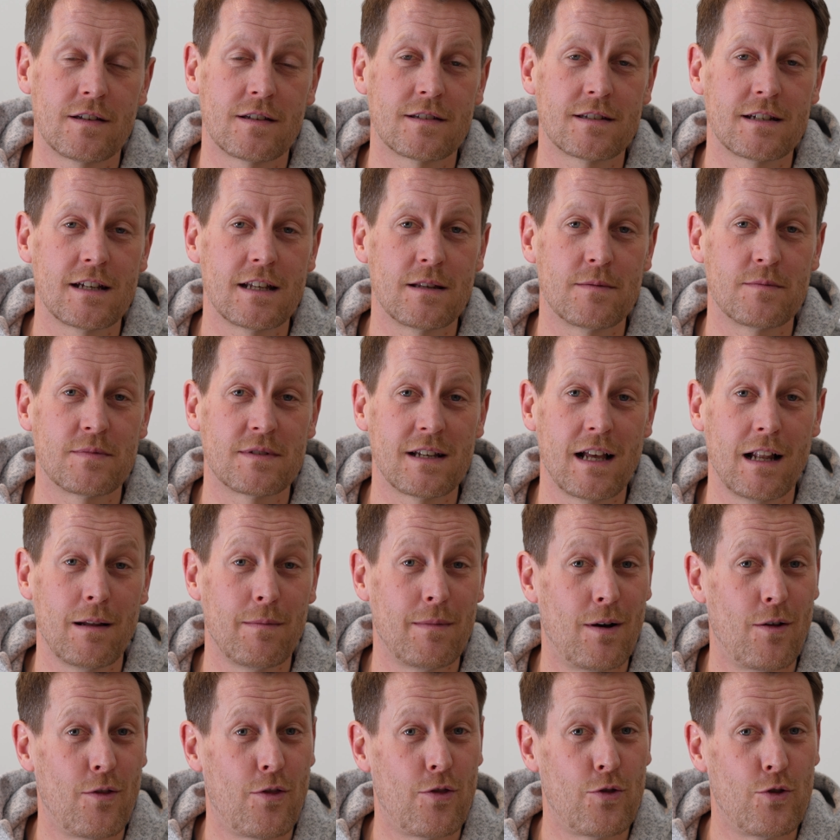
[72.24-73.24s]
to see them sell
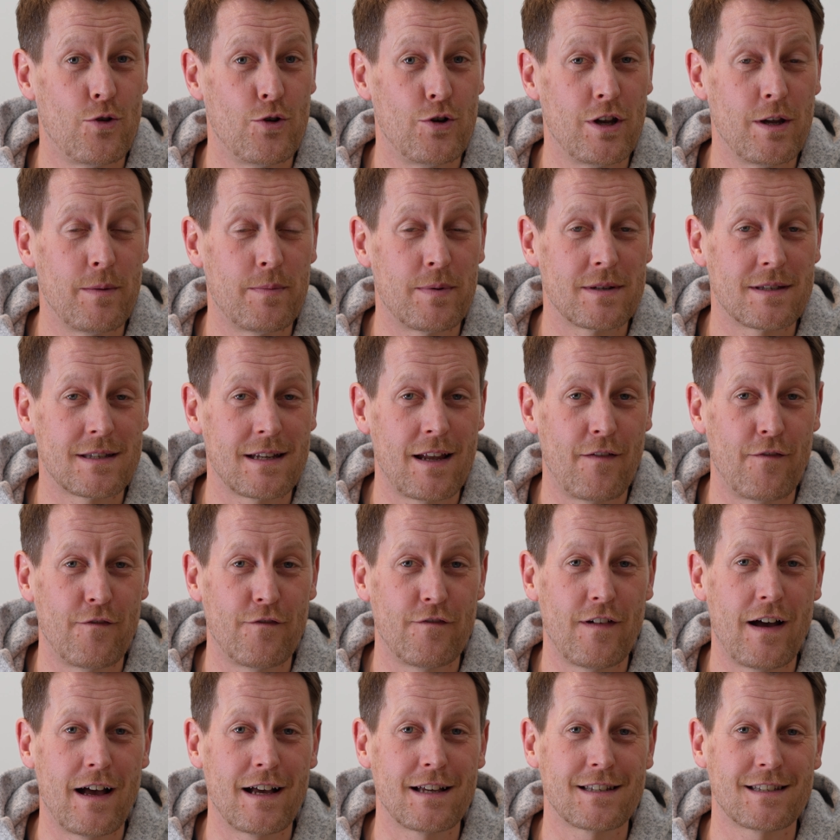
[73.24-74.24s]
about 30%
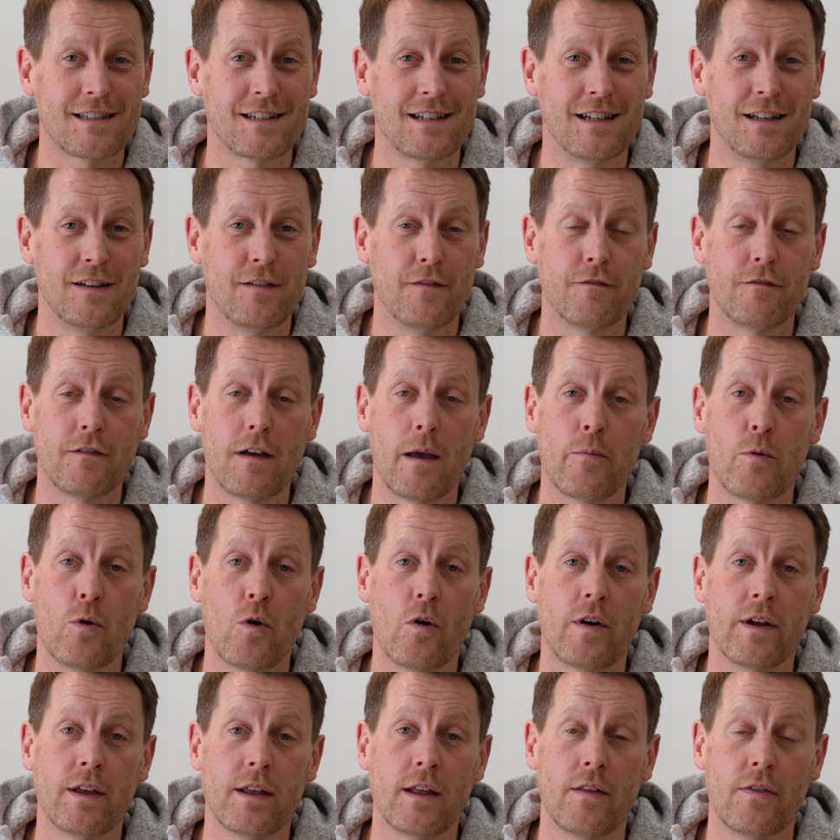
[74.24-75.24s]
faster in
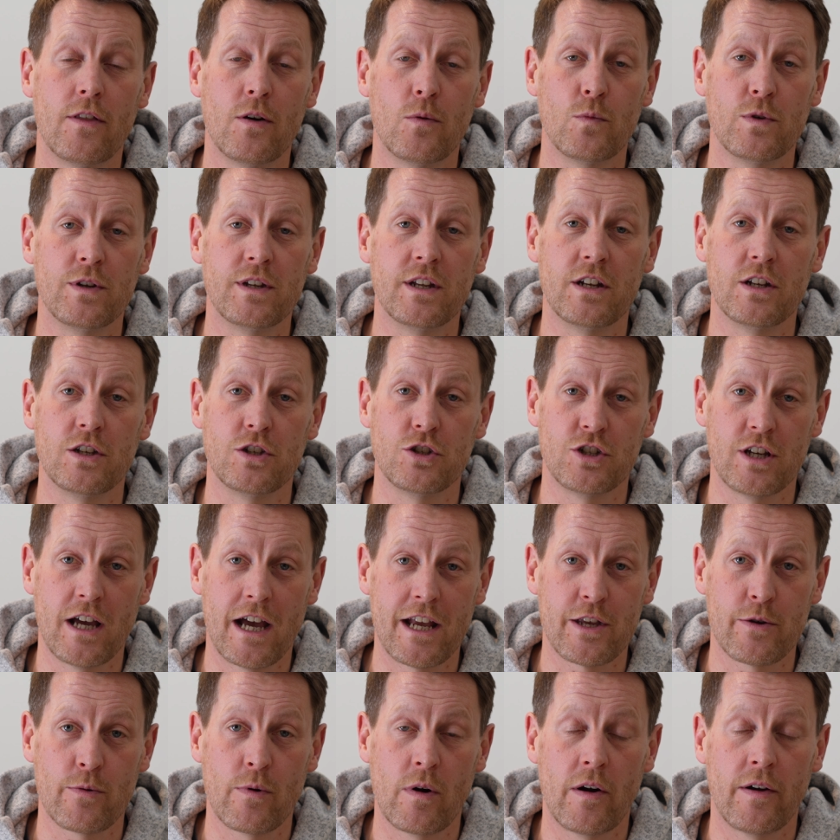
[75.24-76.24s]
February than we did in
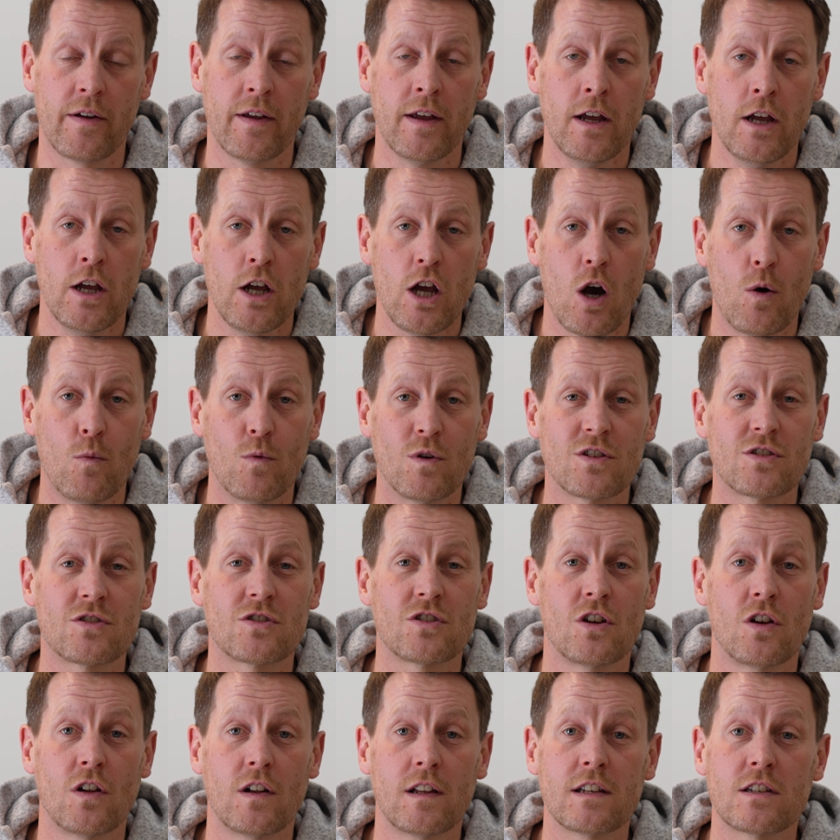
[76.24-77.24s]
January. And we're
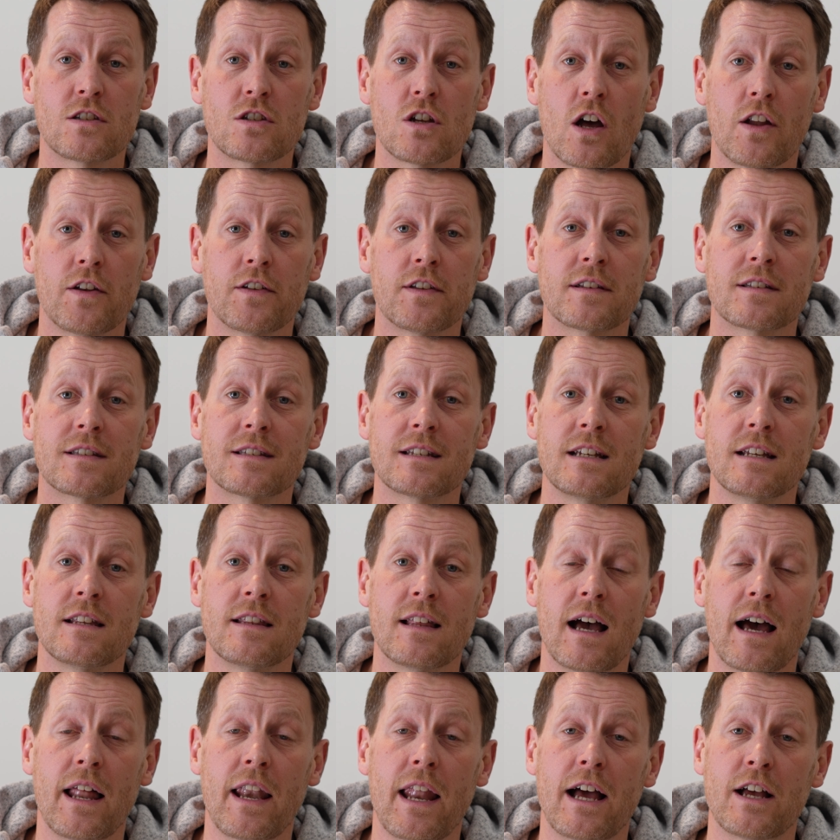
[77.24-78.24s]
certainly starting to see
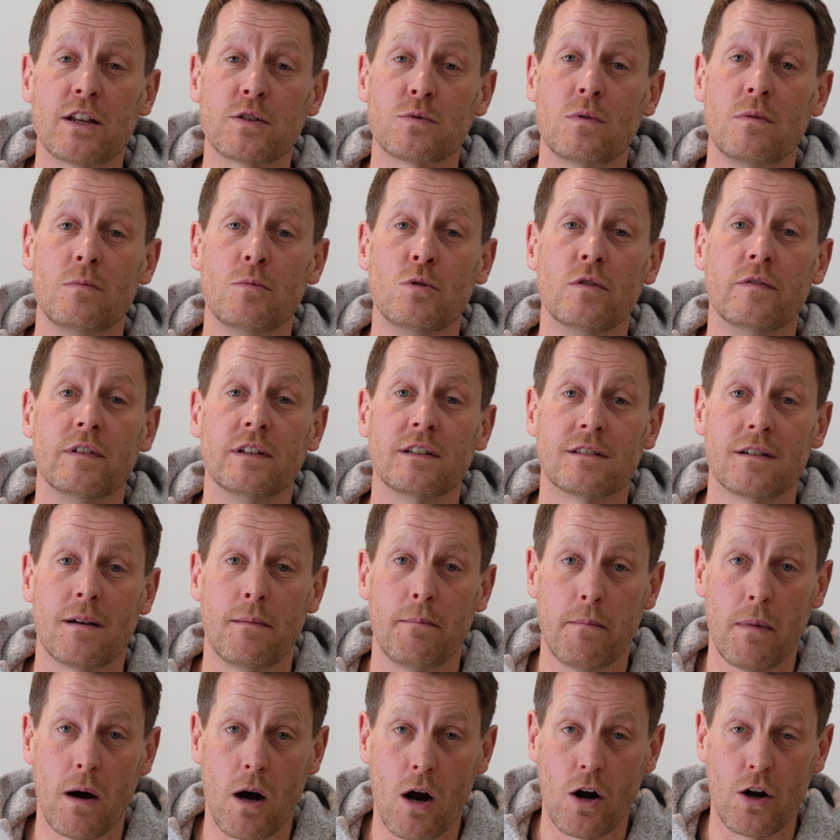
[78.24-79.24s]
that as we move into
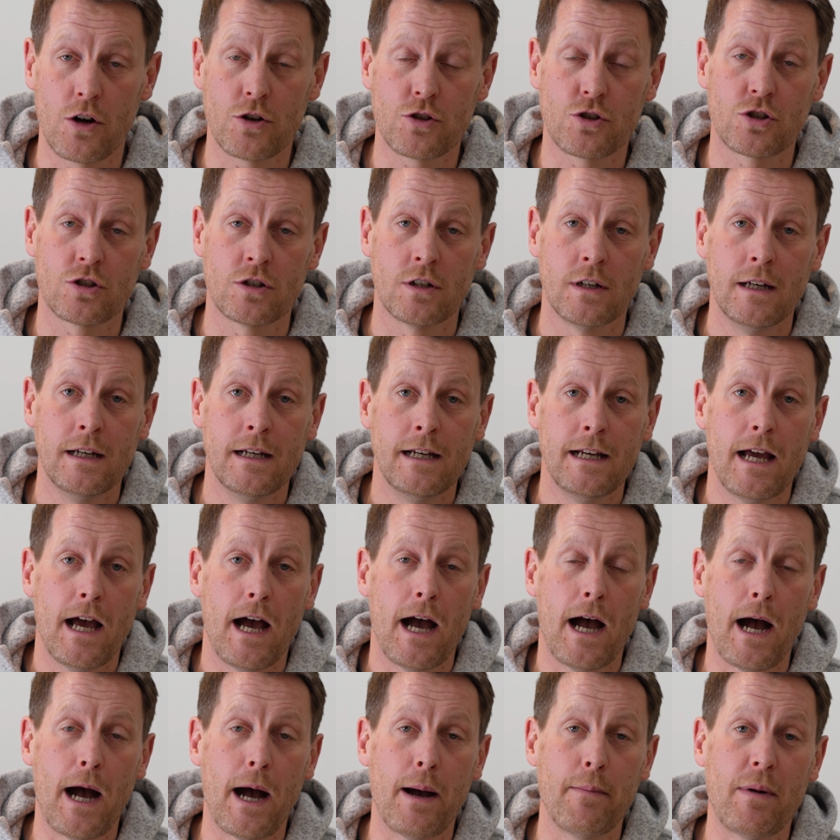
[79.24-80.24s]
March.
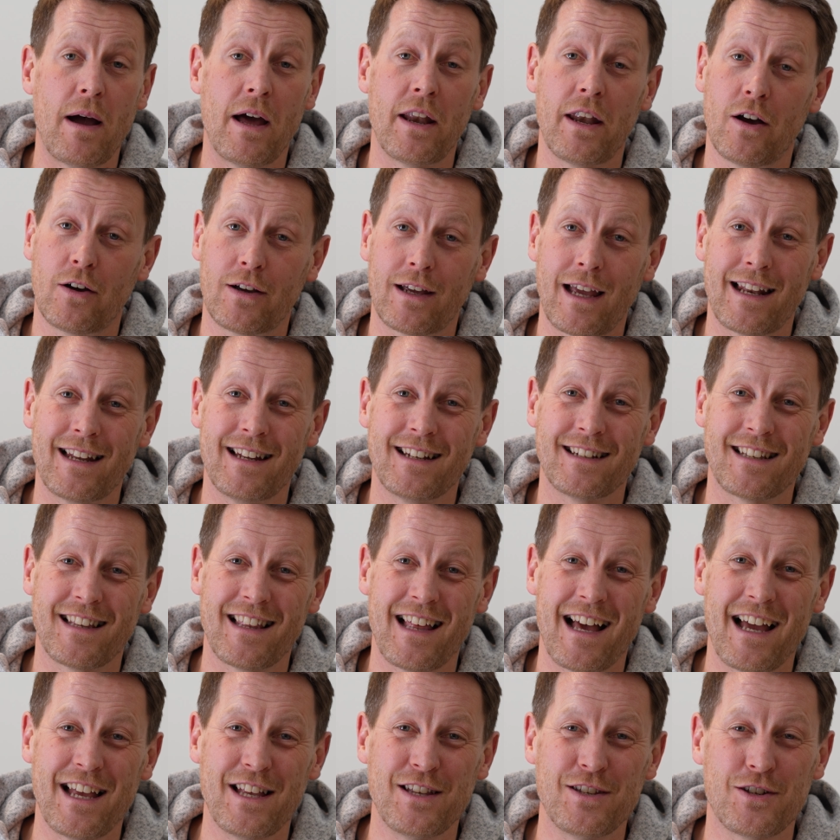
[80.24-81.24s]
And I'll get into
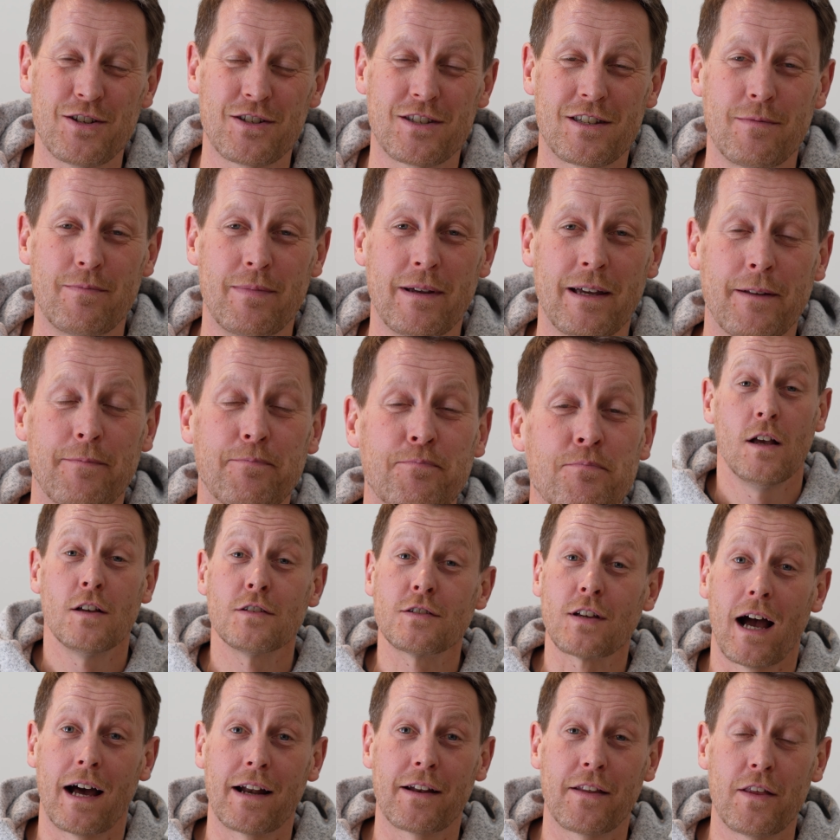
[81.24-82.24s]
that in just a bit.
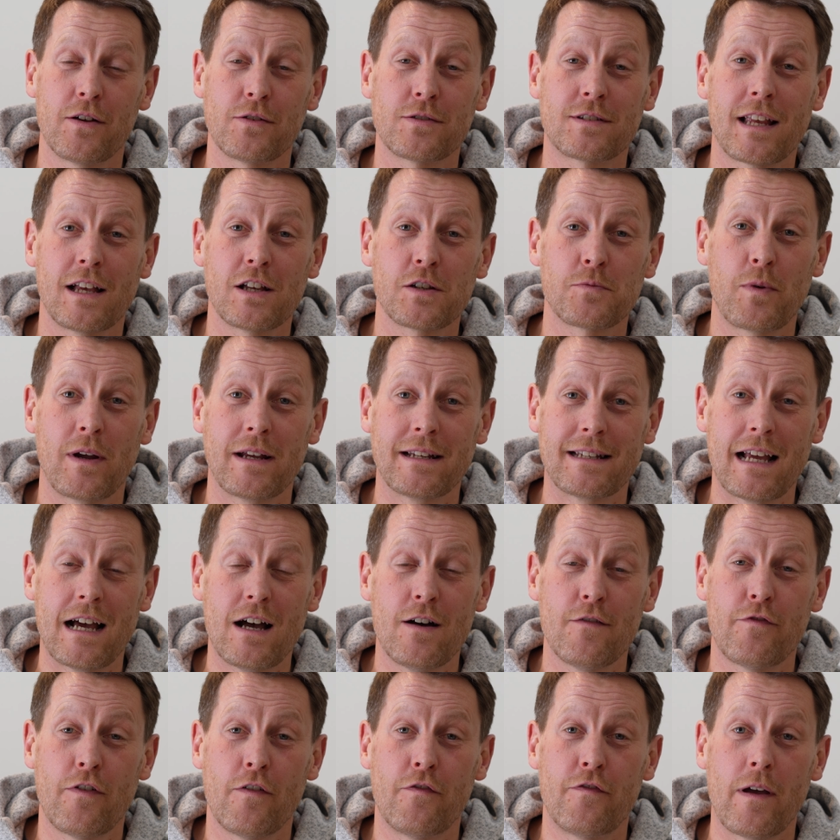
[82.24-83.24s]
So how did those sales break
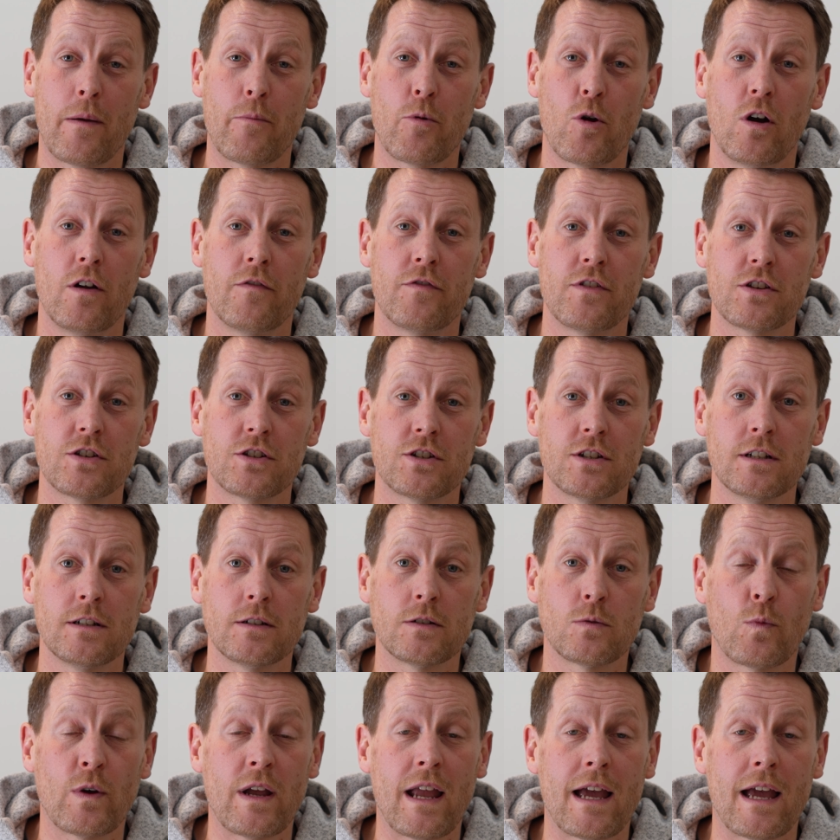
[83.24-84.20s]
down for February of this year? We